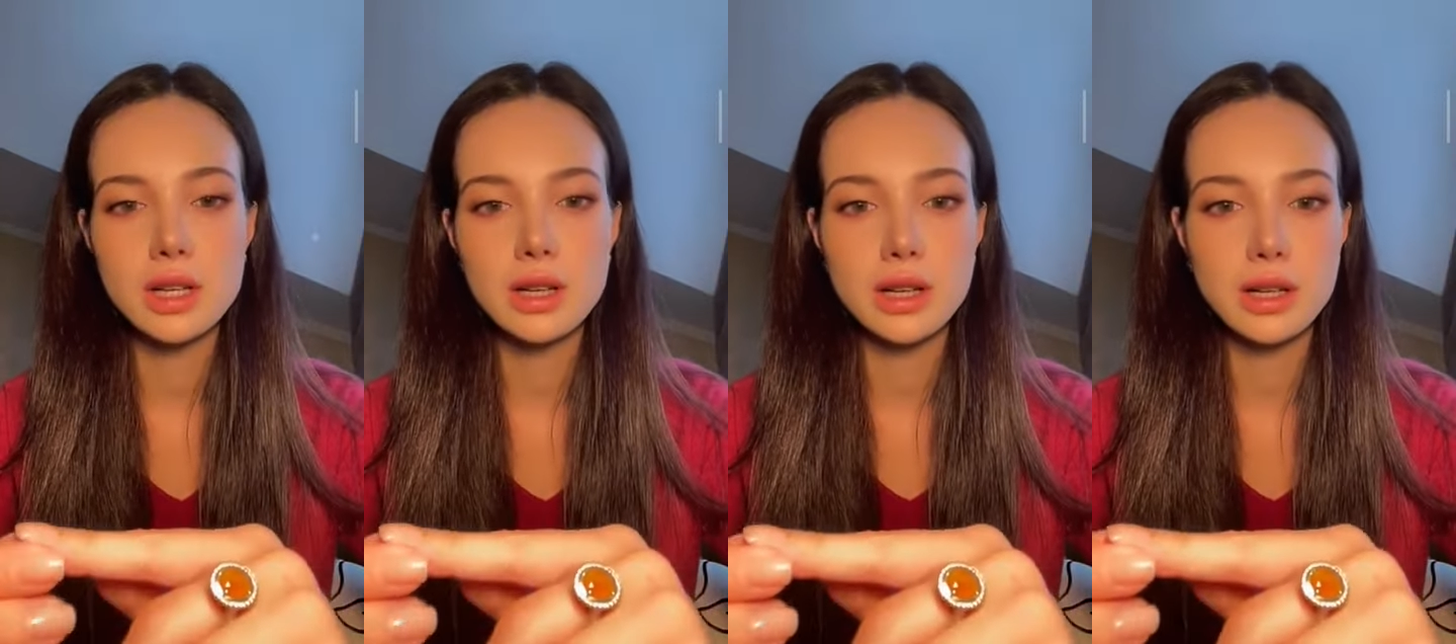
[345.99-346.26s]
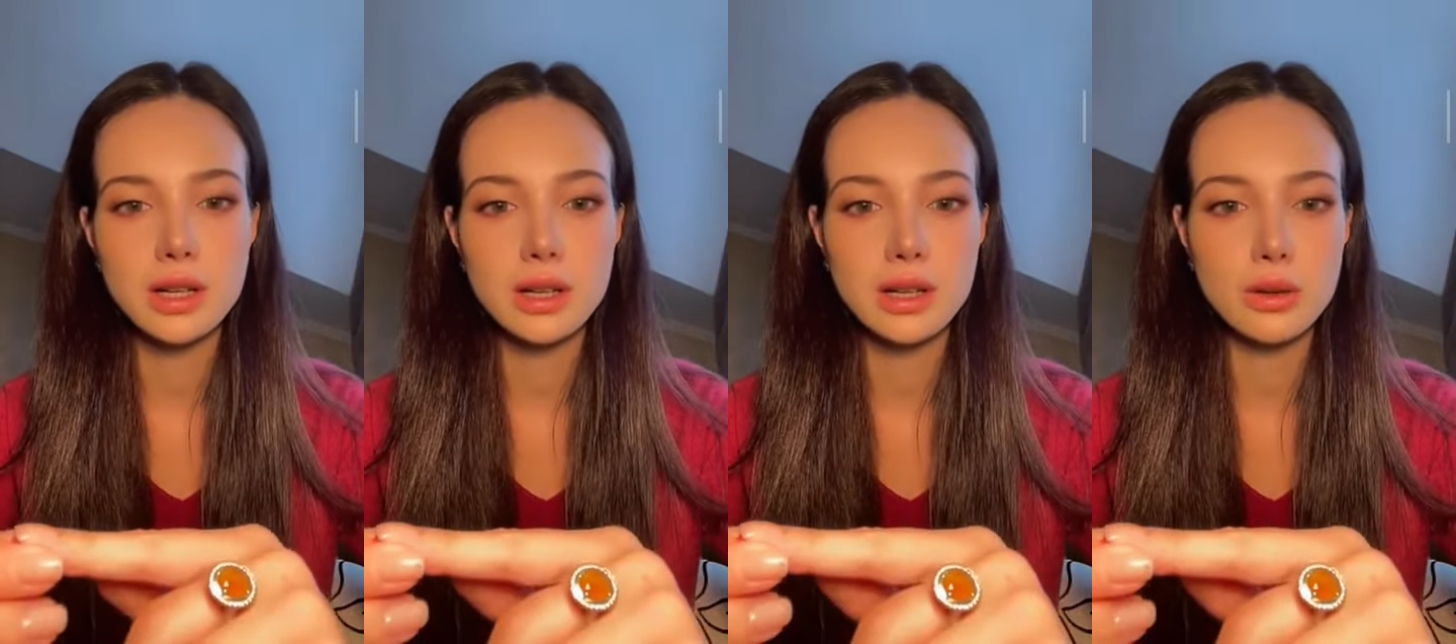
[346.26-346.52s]

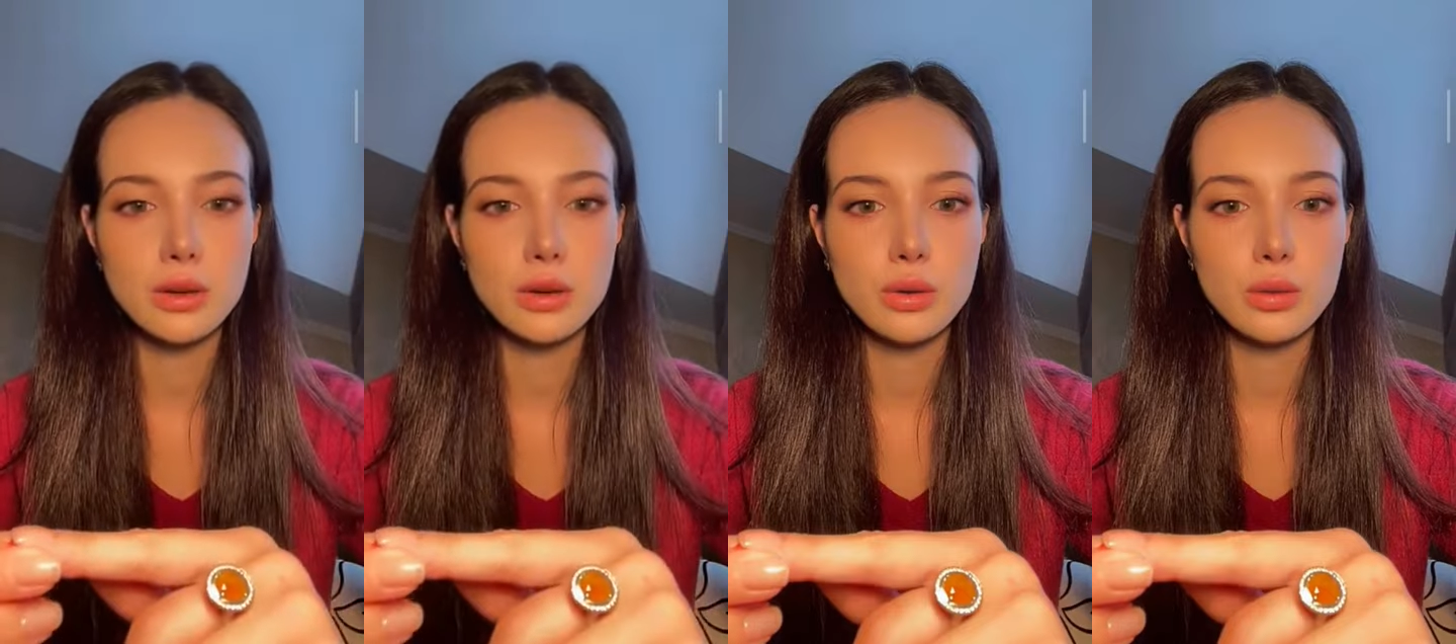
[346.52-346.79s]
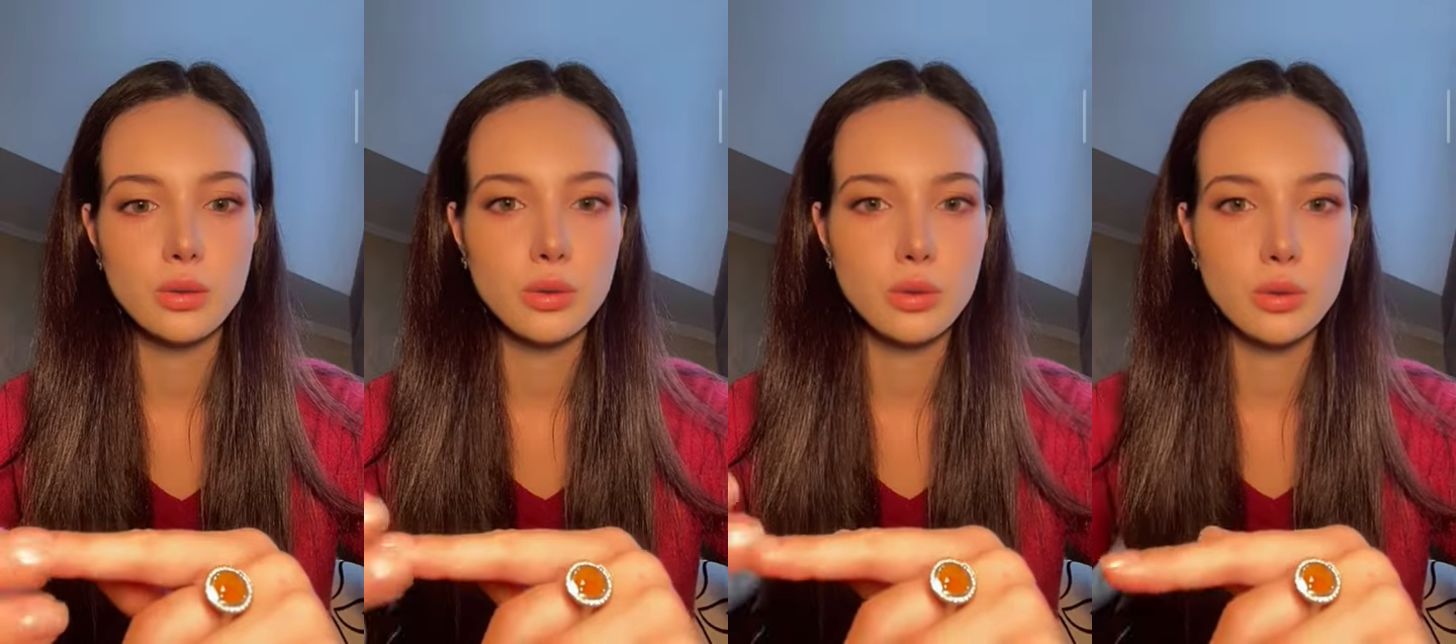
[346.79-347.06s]

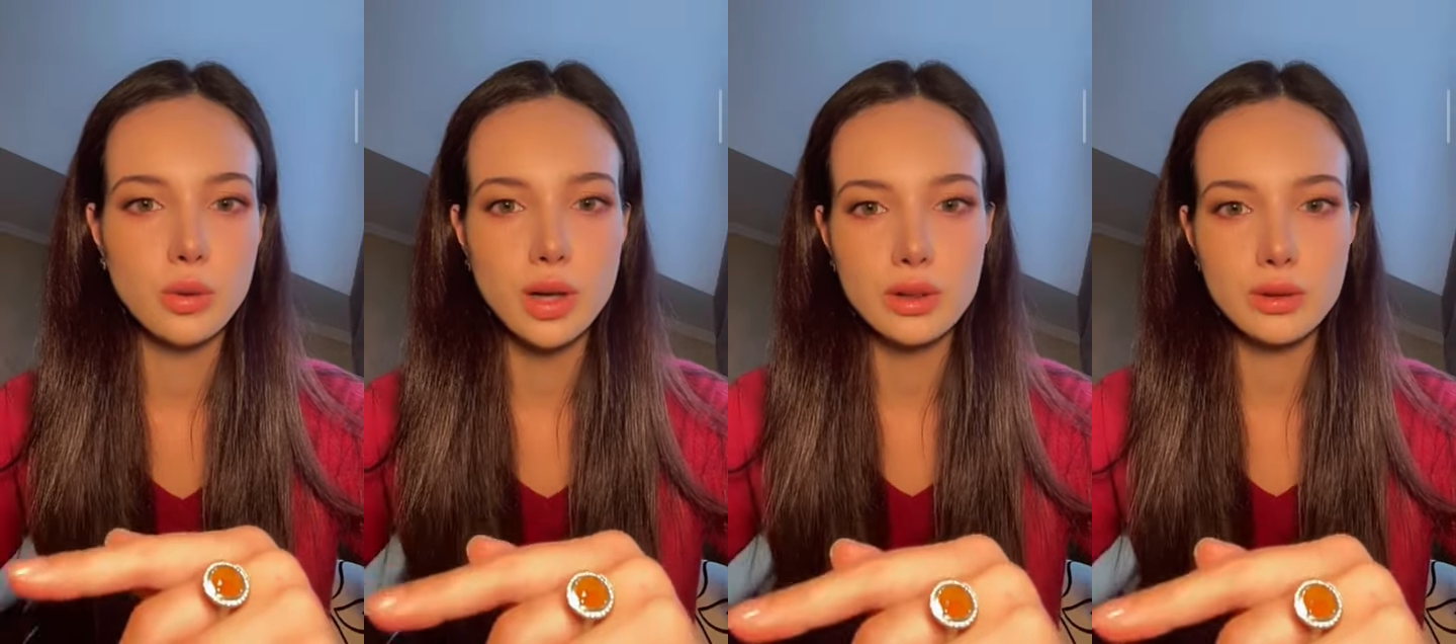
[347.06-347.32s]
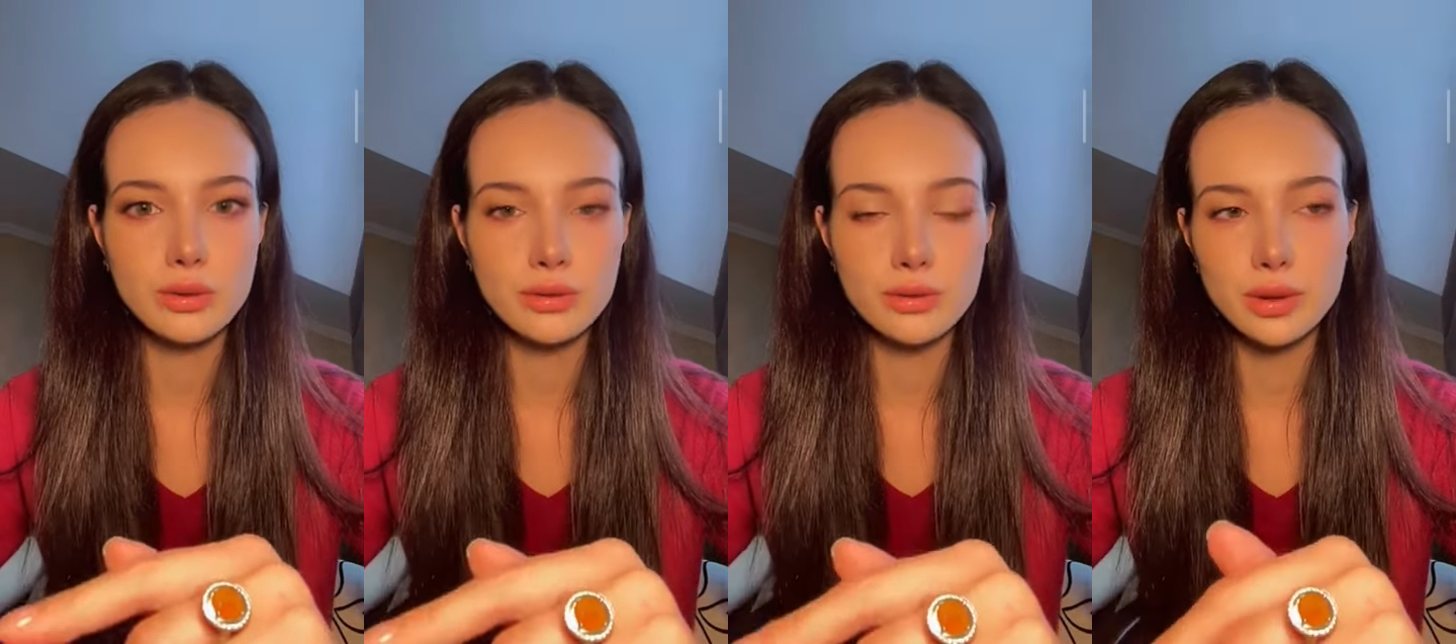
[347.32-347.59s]

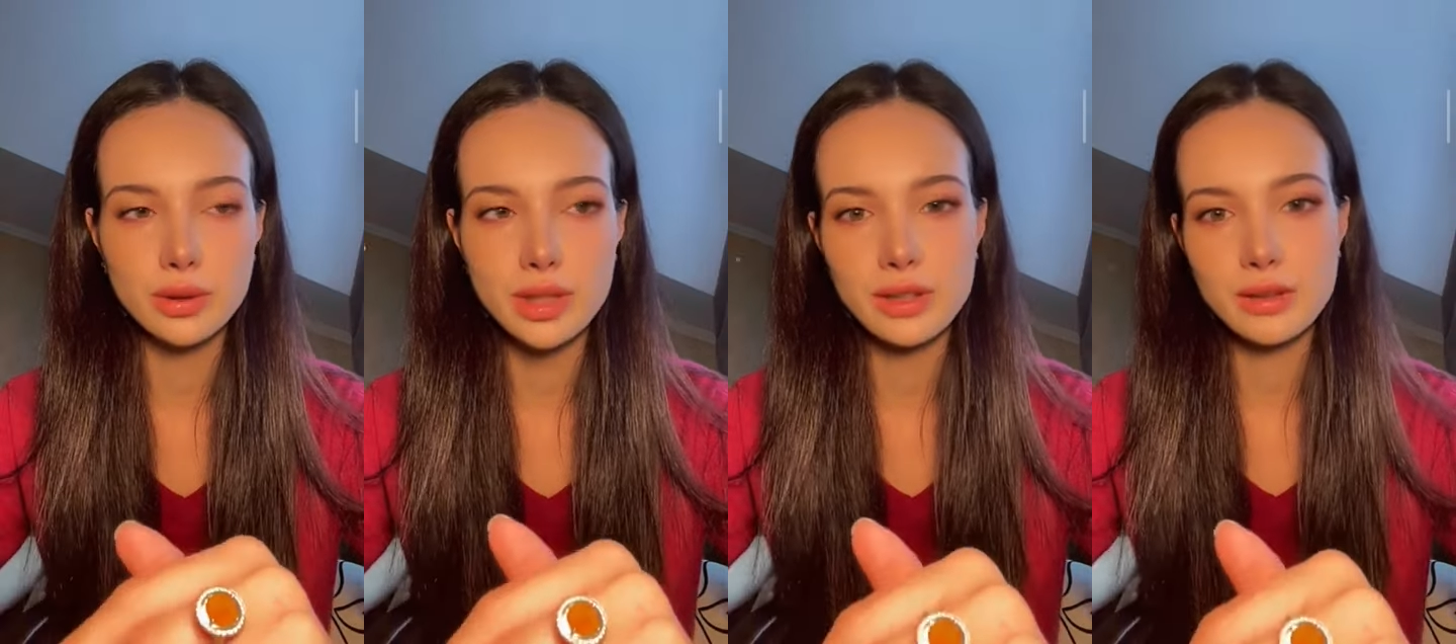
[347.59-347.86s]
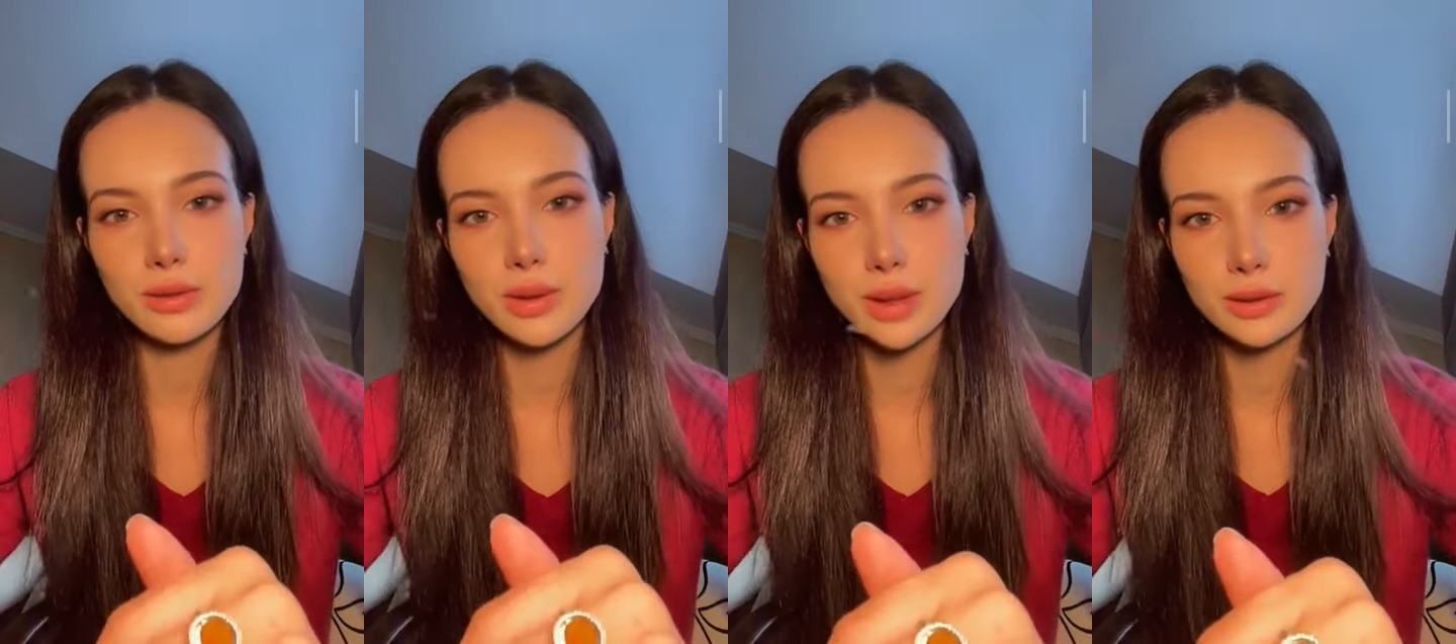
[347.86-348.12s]
one
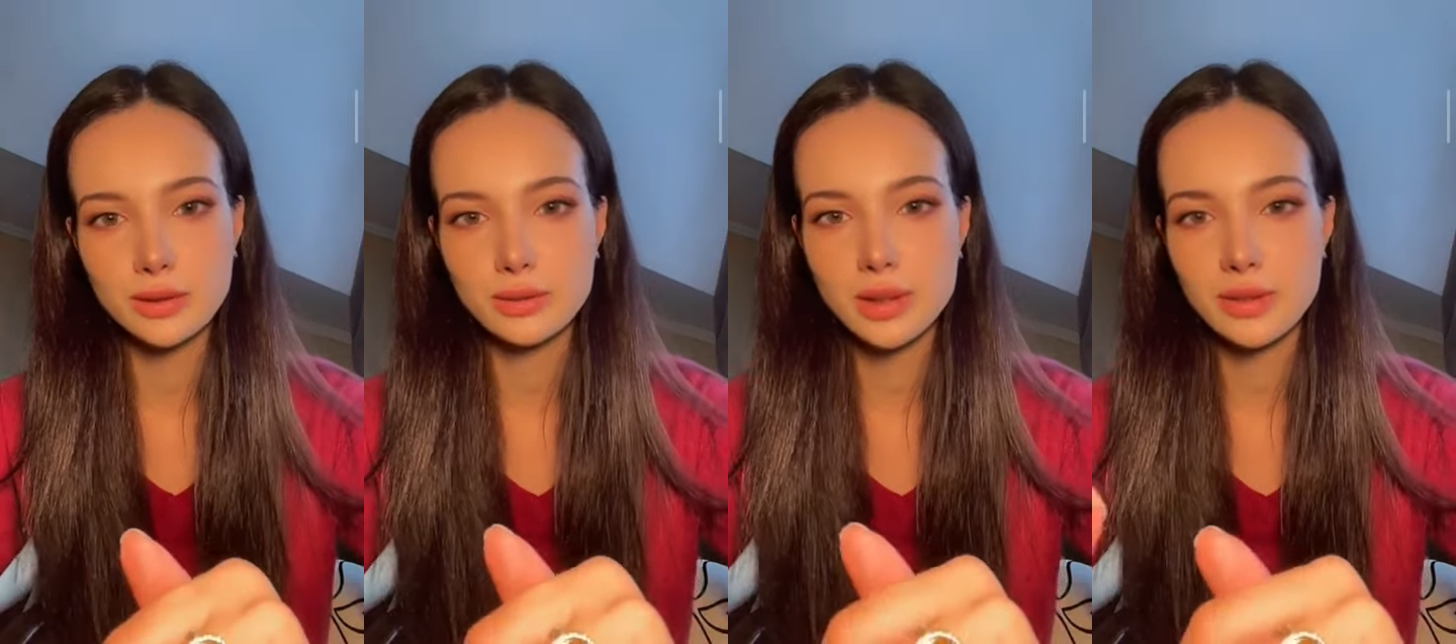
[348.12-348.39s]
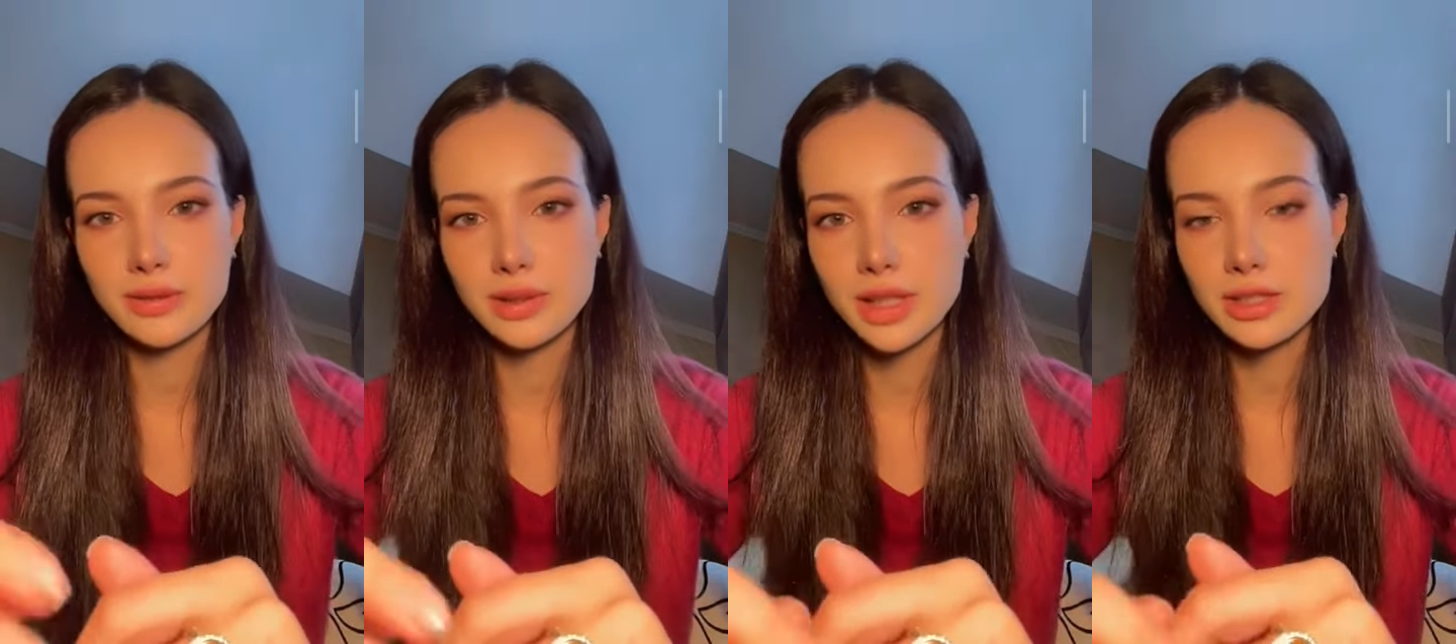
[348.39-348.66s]
of
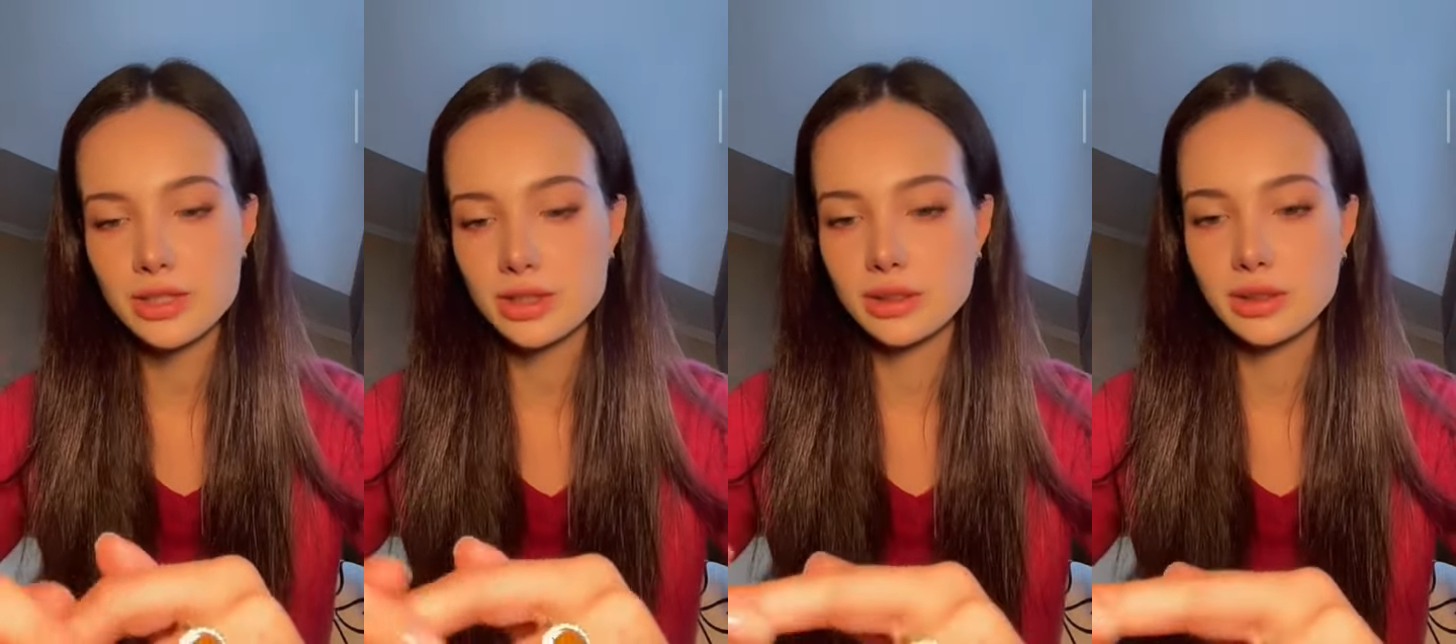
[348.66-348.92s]
my friends,